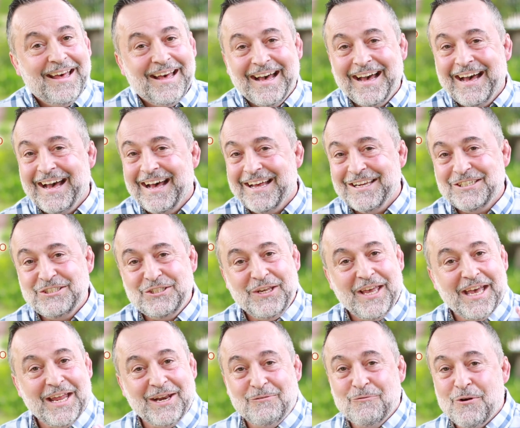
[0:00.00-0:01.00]
Uh, she
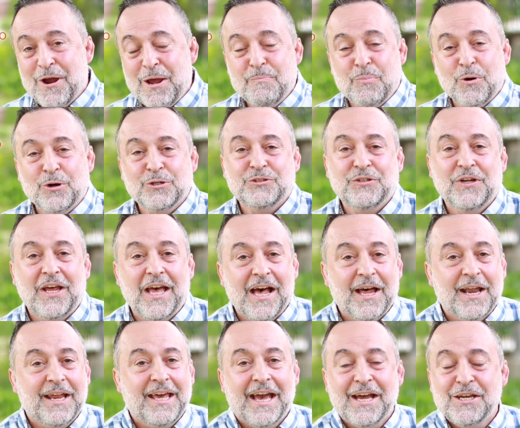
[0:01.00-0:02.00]
had a great
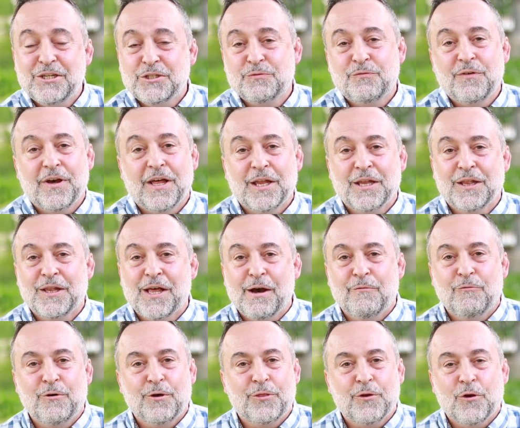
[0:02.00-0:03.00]
personality. I just fell in
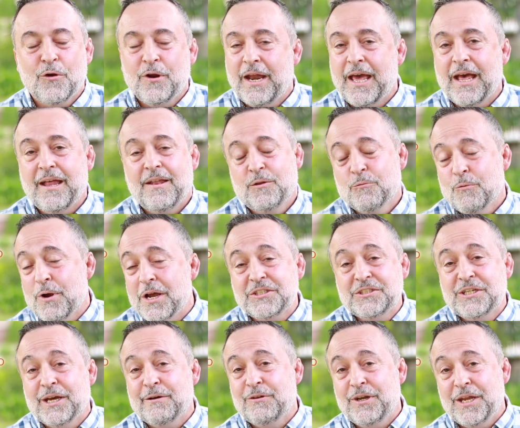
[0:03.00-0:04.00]
love with her, and that, the
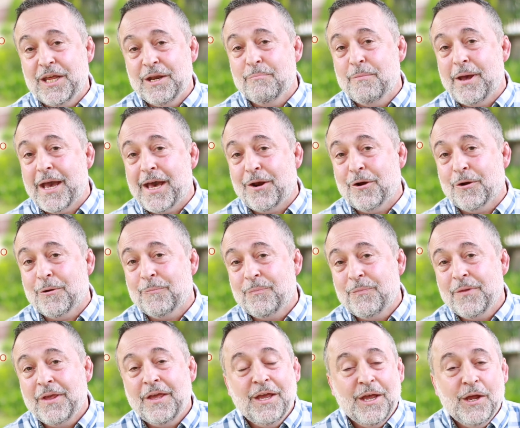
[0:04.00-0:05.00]
rest of it didn't matter.
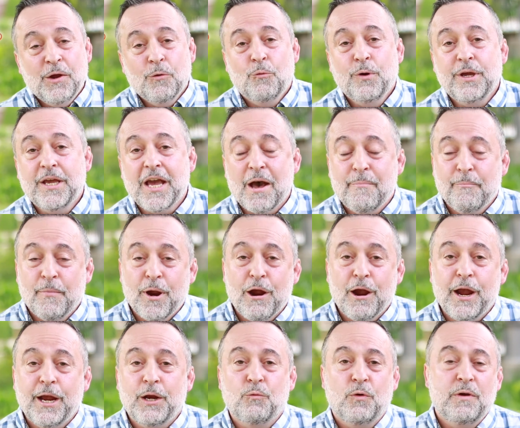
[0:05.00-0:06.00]
We got
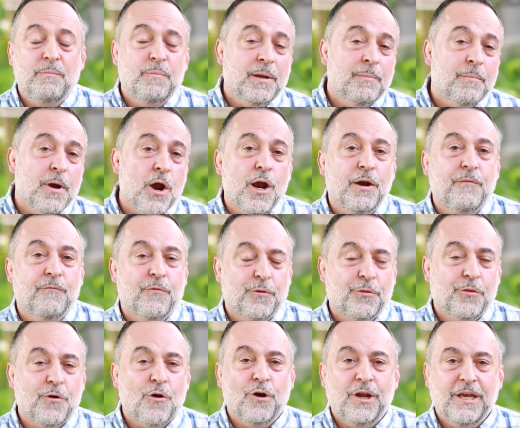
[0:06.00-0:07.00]
married. We've been married for
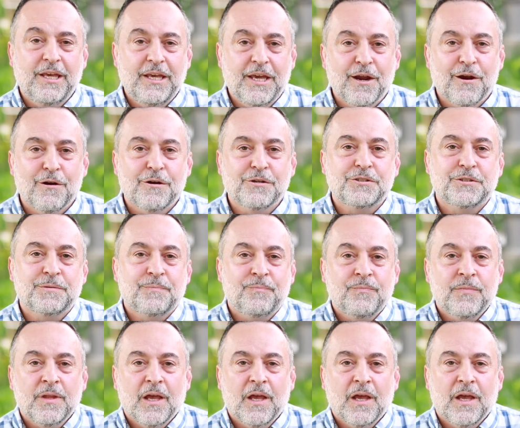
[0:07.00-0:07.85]
30 years.